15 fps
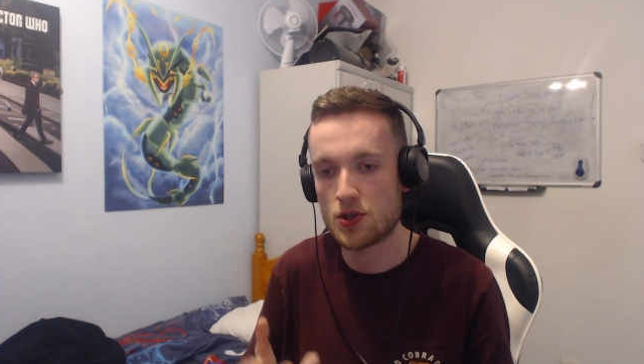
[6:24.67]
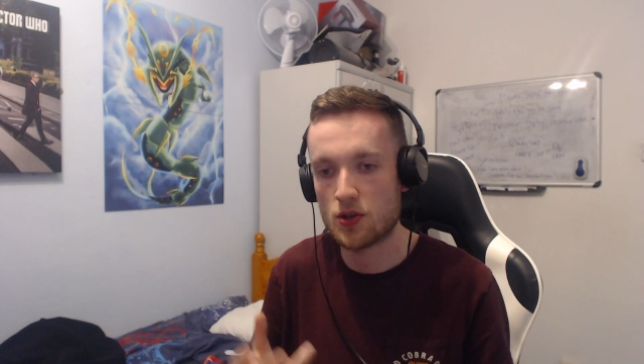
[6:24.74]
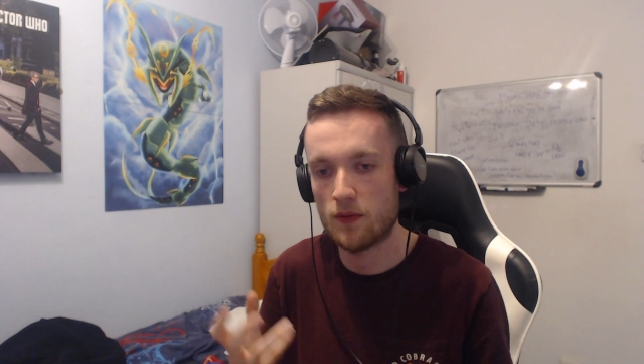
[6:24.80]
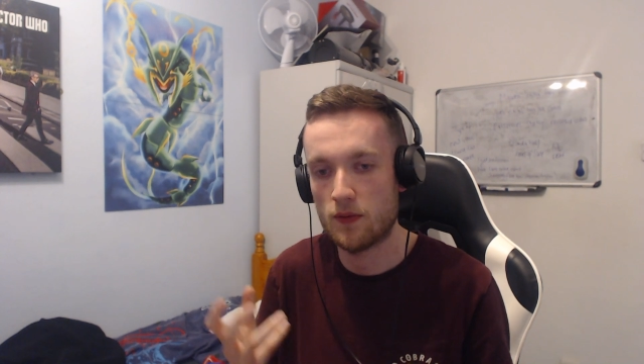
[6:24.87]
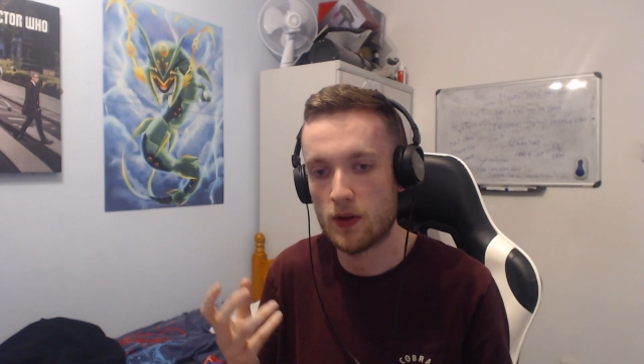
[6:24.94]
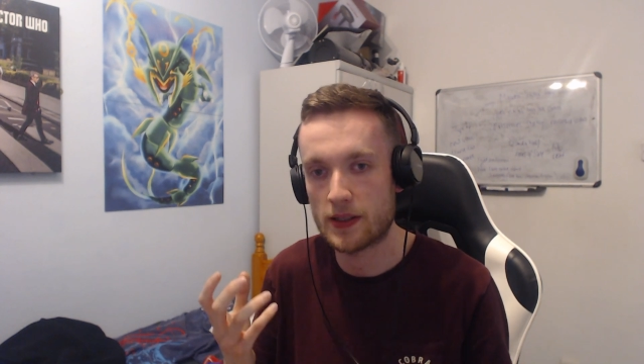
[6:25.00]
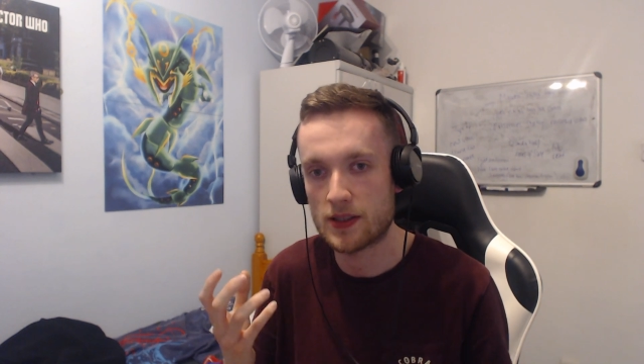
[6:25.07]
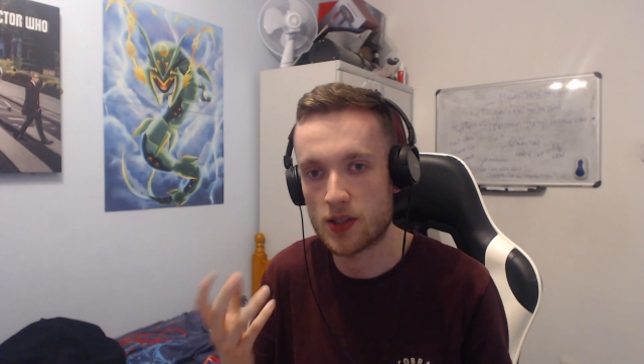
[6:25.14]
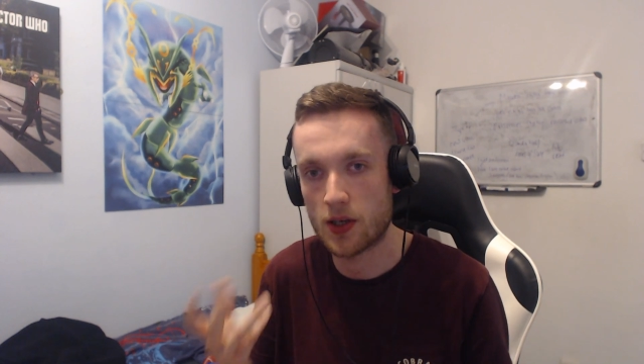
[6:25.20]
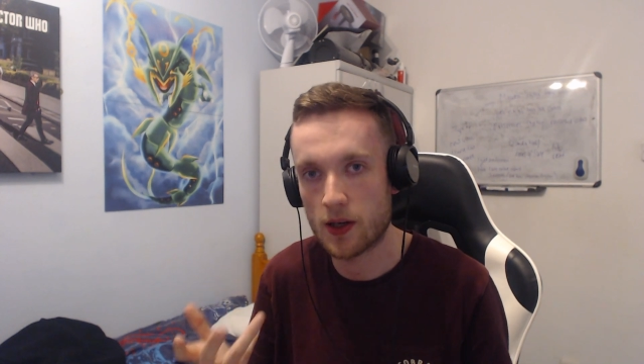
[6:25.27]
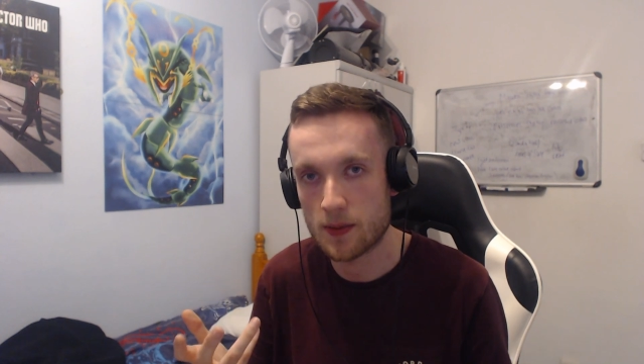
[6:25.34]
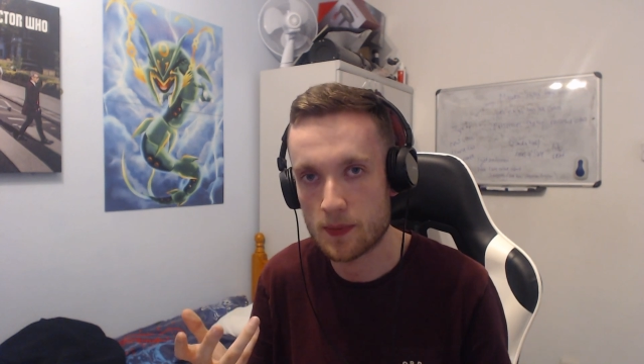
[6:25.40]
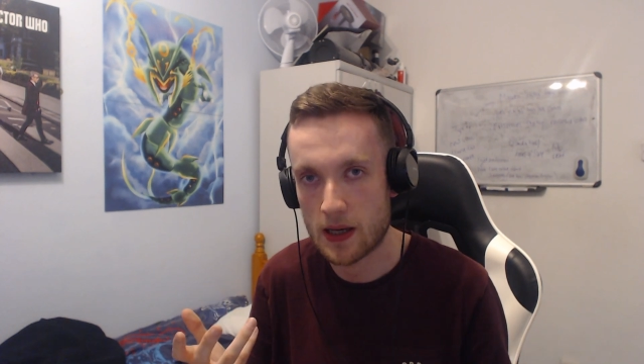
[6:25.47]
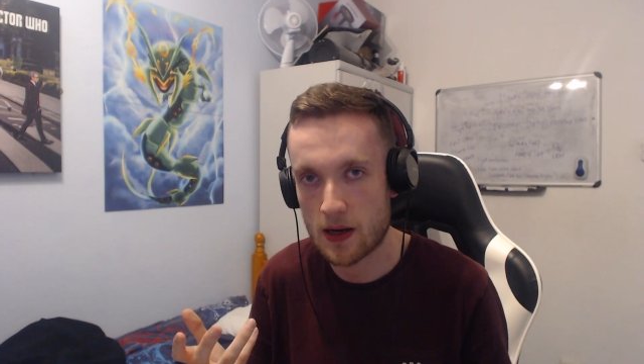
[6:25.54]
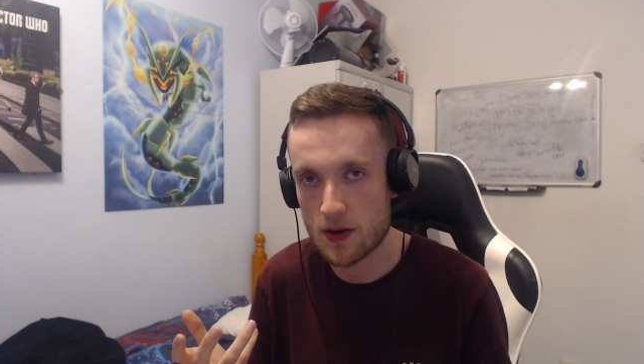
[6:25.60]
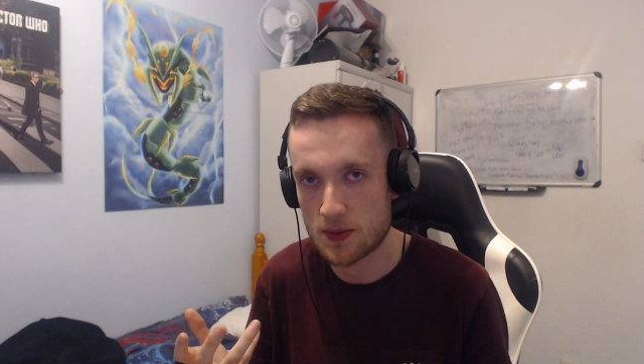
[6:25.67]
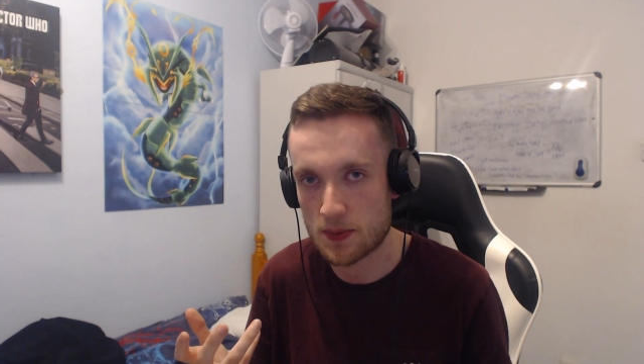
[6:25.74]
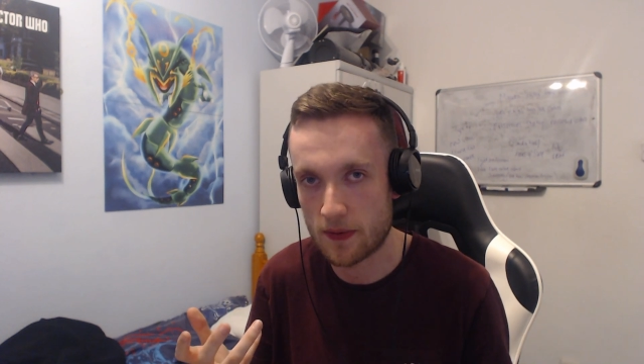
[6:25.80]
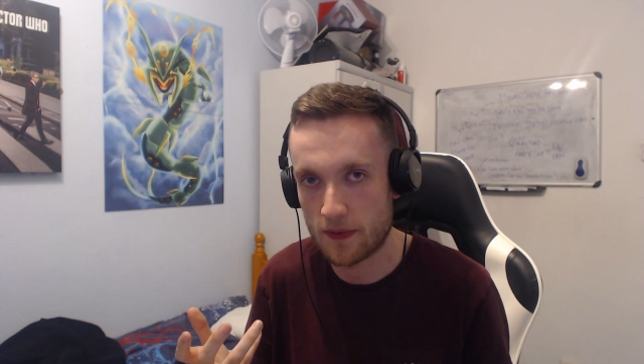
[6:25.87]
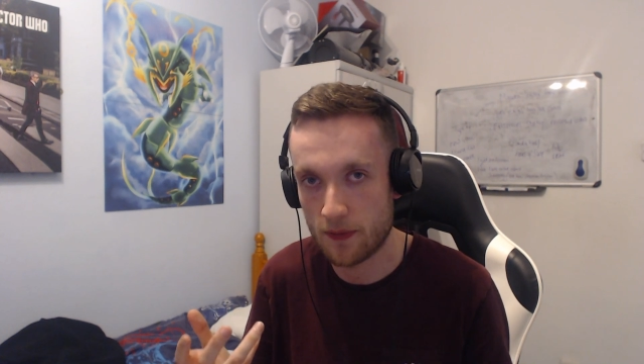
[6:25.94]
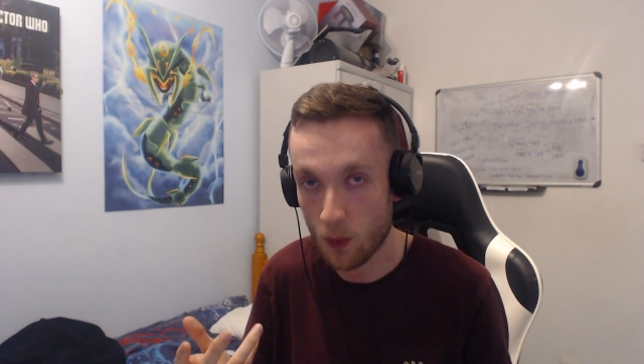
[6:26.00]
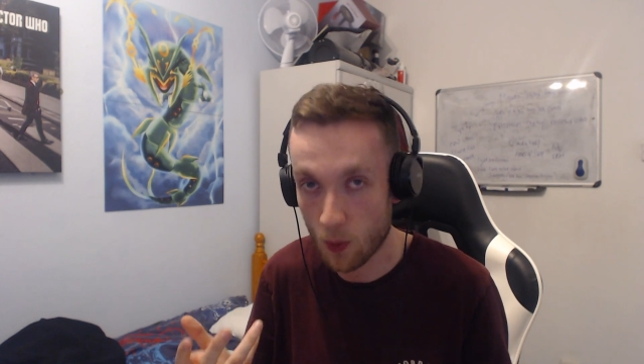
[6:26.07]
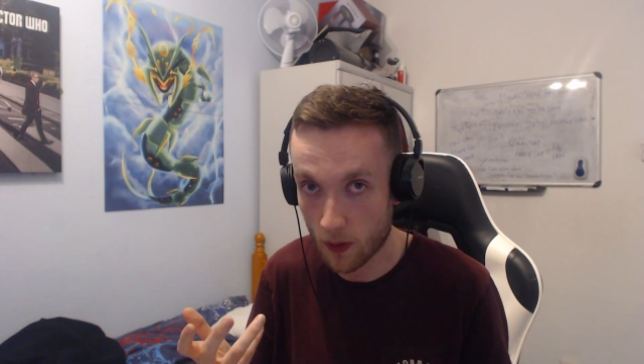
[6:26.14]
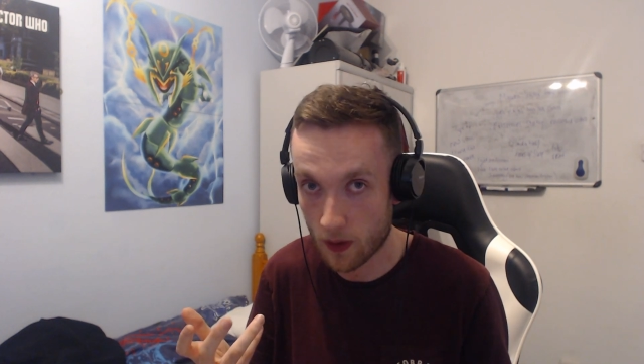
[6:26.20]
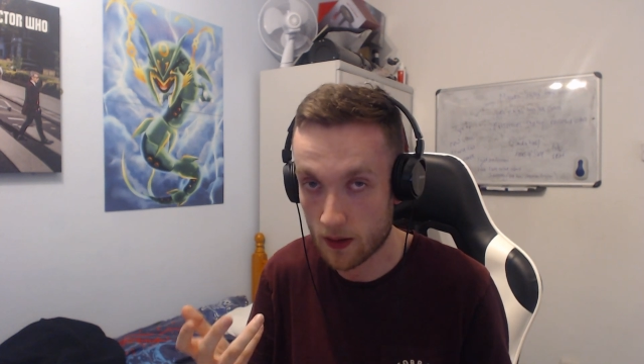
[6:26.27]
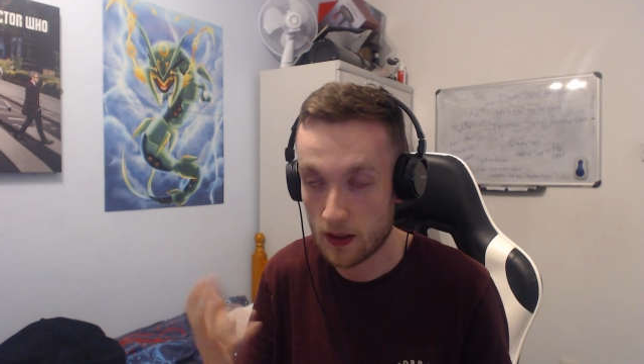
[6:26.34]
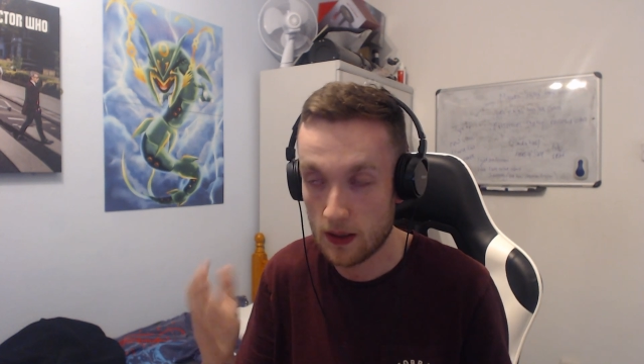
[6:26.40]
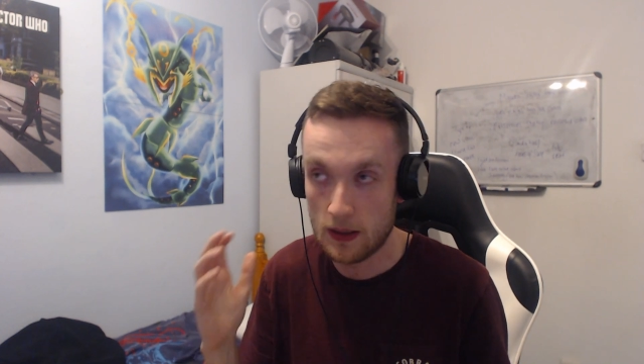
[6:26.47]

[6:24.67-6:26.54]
of like time gears before.